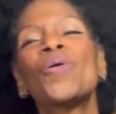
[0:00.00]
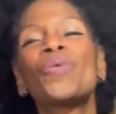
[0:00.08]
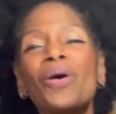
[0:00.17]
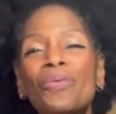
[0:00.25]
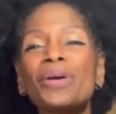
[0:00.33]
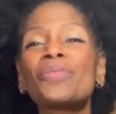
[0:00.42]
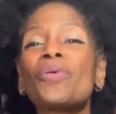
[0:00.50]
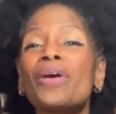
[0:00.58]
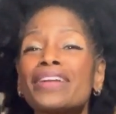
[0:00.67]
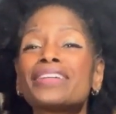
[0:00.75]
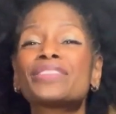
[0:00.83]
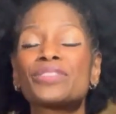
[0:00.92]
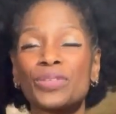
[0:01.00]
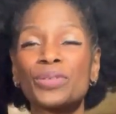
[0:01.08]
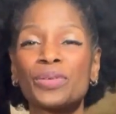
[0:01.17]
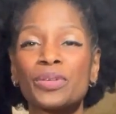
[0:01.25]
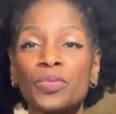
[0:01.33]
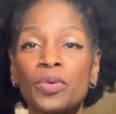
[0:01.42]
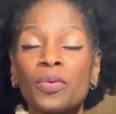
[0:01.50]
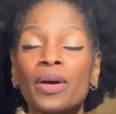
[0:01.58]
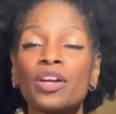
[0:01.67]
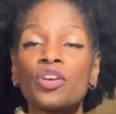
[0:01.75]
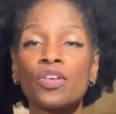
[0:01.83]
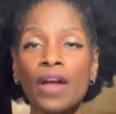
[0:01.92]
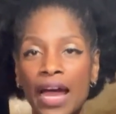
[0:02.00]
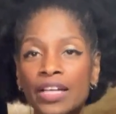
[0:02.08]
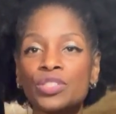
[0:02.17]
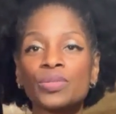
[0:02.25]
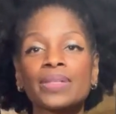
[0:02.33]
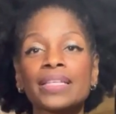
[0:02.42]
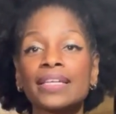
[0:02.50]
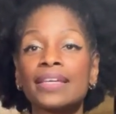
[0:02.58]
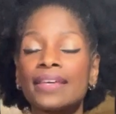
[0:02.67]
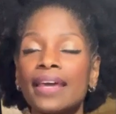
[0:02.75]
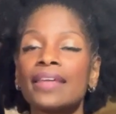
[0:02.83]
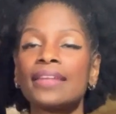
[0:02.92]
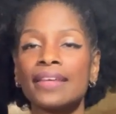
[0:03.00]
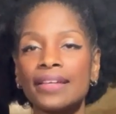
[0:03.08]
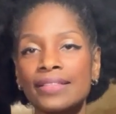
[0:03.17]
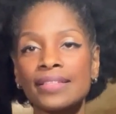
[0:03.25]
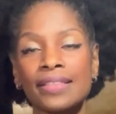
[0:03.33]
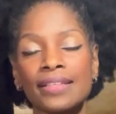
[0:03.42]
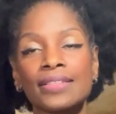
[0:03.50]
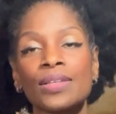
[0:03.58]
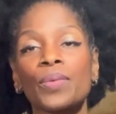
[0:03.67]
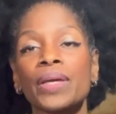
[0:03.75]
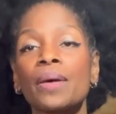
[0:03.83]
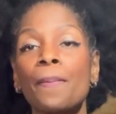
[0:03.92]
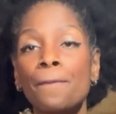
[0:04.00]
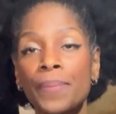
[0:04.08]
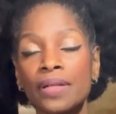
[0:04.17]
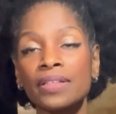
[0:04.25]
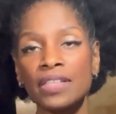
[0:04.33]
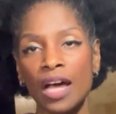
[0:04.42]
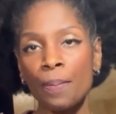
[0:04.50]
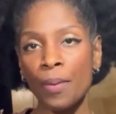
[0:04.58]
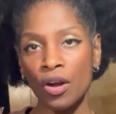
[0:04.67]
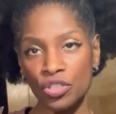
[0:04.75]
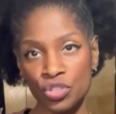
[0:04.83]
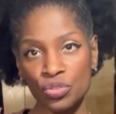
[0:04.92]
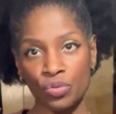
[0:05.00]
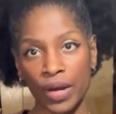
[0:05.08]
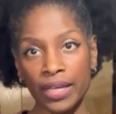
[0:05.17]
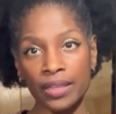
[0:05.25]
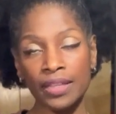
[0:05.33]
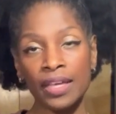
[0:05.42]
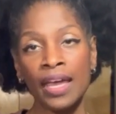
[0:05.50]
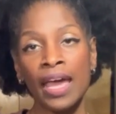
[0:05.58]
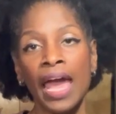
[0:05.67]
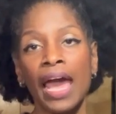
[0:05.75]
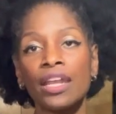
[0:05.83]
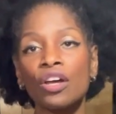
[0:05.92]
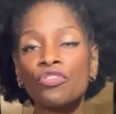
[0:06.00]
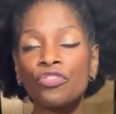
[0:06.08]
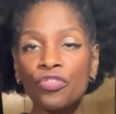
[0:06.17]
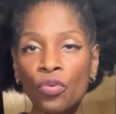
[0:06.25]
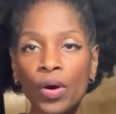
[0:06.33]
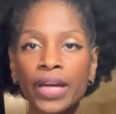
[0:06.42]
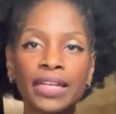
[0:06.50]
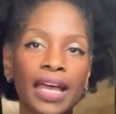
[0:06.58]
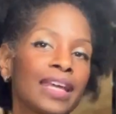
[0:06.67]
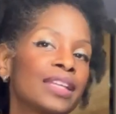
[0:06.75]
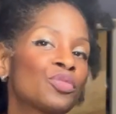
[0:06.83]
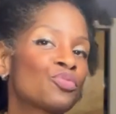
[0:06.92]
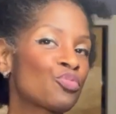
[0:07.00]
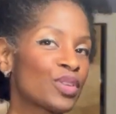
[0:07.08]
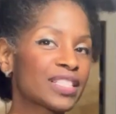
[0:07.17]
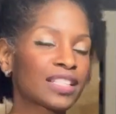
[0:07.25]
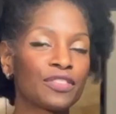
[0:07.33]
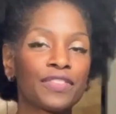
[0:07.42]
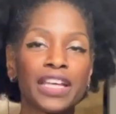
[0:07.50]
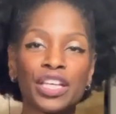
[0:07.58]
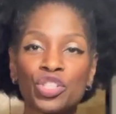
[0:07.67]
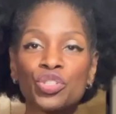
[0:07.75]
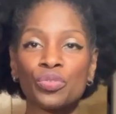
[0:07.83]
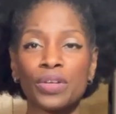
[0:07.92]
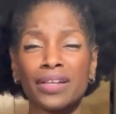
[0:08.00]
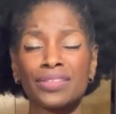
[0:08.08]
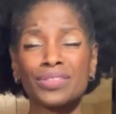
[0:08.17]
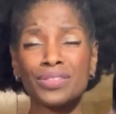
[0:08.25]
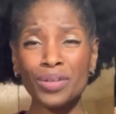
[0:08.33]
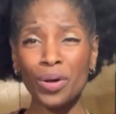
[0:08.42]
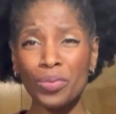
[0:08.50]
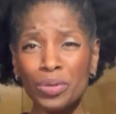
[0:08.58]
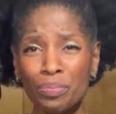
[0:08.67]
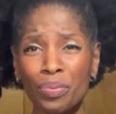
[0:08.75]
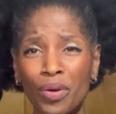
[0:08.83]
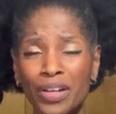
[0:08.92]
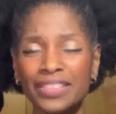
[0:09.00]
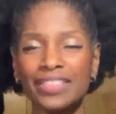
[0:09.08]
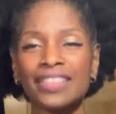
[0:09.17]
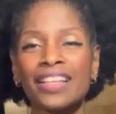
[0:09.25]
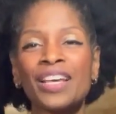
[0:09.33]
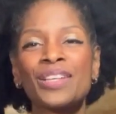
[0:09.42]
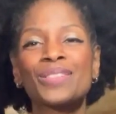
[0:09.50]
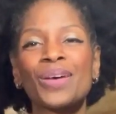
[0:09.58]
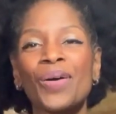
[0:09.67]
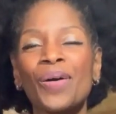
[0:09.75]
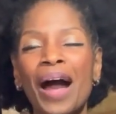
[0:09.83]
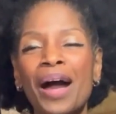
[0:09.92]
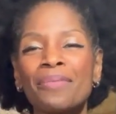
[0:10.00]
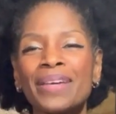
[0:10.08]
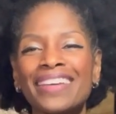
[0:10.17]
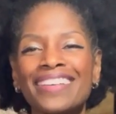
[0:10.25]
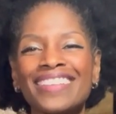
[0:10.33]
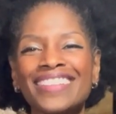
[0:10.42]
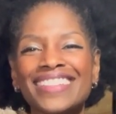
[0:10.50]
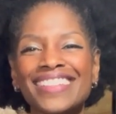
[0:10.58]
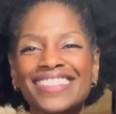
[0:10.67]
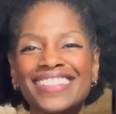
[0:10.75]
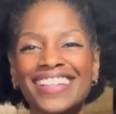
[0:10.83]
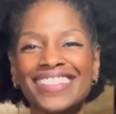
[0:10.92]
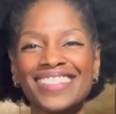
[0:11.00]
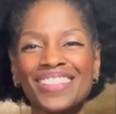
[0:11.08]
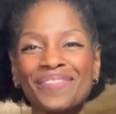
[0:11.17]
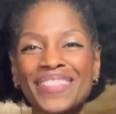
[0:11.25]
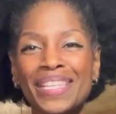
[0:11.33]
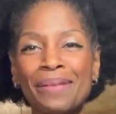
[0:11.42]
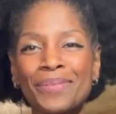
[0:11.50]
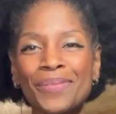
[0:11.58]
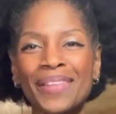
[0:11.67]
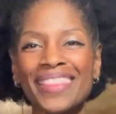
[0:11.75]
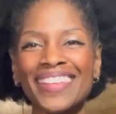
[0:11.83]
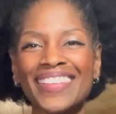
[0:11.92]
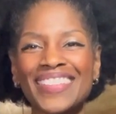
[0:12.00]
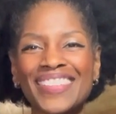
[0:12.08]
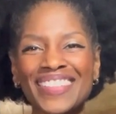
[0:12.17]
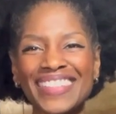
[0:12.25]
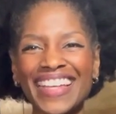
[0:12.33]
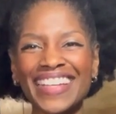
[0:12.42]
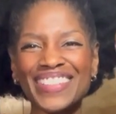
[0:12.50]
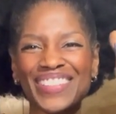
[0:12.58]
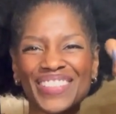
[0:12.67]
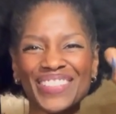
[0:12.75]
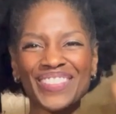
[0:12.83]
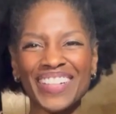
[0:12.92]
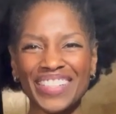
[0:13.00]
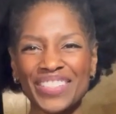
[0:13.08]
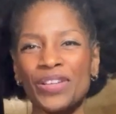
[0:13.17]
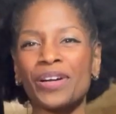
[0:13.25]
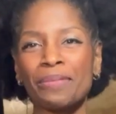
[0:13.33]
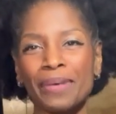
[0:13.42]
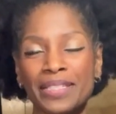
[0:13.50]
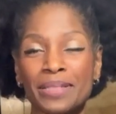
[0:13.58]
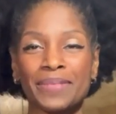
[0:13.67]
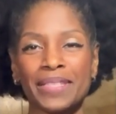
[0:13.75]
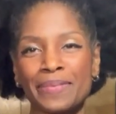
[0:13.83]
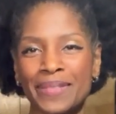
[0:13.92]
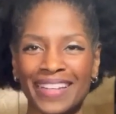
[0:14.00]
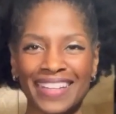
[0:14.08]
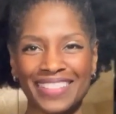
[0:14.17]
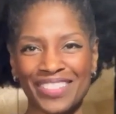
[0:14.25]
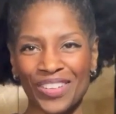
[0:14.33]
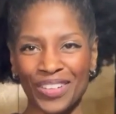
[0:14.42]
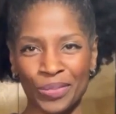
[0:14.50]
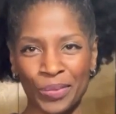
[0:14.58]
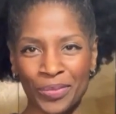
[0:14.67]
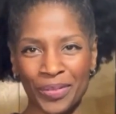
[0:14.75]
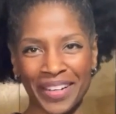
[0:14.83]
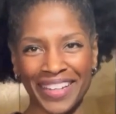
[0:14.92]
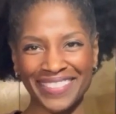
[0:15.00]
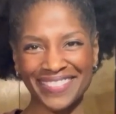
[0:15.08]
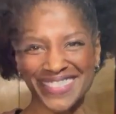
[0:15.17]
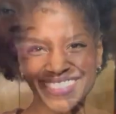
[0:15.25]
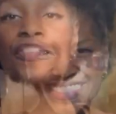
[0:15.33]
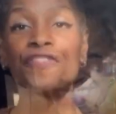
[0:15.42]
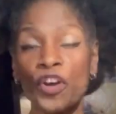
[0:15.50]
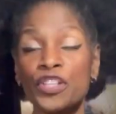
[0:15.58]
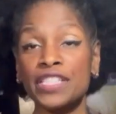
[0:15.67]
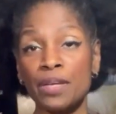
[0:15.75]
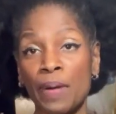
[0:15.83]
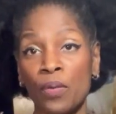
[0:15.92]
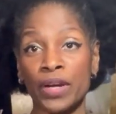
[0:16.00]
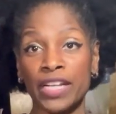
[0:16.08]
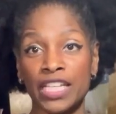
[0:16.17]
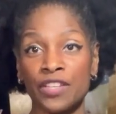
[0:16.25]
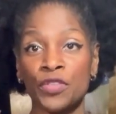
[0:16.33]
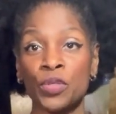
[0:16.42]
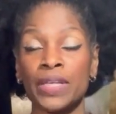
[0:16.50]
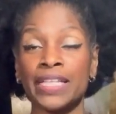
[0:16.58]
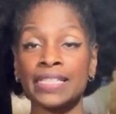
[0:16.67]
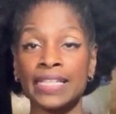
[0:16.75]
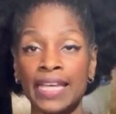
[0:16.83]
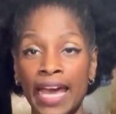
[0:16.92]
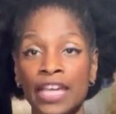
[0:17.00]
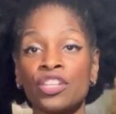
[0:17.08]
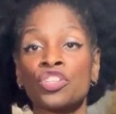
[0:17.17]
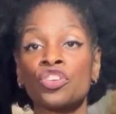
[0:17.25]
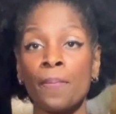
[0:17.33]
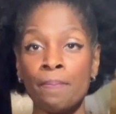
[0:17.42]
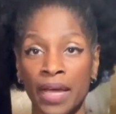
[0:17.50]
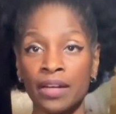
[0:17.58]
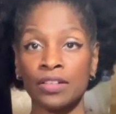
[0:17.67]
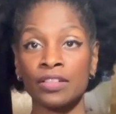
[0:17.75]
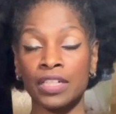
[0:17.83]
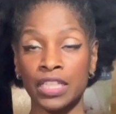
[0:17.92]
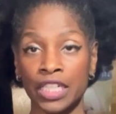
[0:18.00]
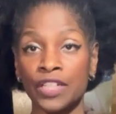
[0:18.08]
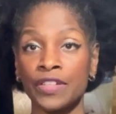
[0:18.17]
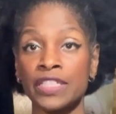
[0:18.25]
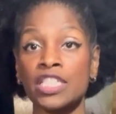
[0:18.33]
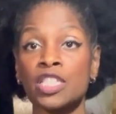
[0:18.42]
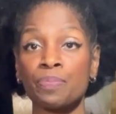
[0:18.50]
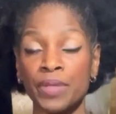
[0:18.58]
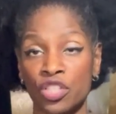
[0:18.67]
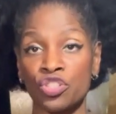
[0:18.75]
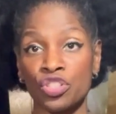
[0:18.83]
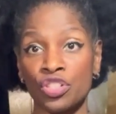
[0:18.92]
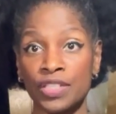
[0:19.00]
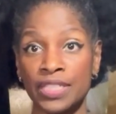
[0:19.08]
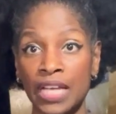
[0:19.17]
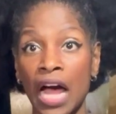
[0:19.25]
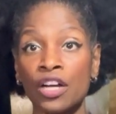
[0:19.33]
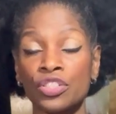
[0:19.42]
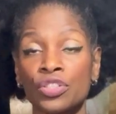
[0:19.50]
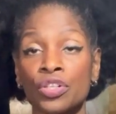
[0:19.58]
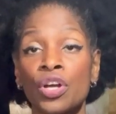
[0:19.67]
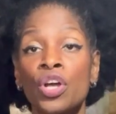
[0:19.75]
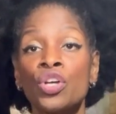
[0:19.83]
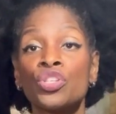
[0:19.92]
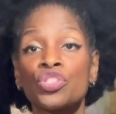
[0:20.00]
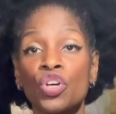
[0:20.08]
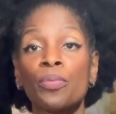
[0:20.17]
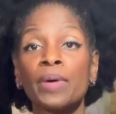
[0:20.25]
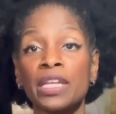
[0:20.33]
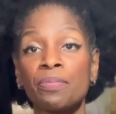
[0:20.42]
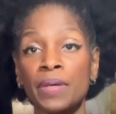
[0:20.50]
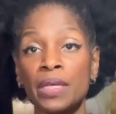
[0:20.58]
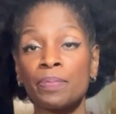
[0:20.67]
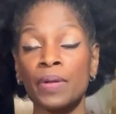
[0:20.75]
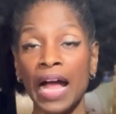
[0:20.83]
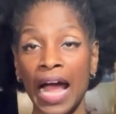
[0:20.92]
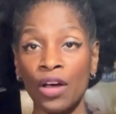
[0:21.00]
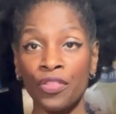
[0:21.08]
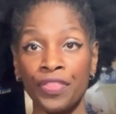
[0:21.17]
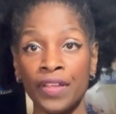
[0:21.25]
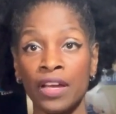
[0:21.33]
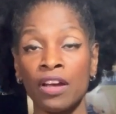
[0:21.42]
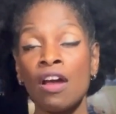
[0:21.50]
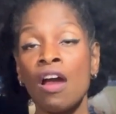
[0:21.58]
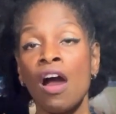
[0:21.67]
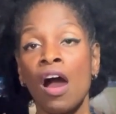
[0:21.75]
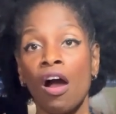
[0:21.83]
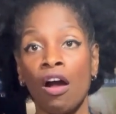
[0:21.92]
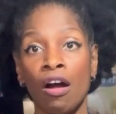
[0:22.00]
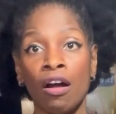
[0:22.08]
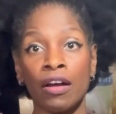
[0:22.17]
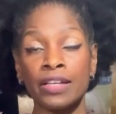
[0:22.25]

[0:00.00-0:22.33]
what we want to do is we want to gradually get into this so we can build up our strength and avoid any risk of injury. So important. So I'm here to share some tips with you. So stay tuned. We're going to talk about some tips on getting started with running. The first tip I want to give you is get your medical clearance. Speak to your doctor. So many people out there are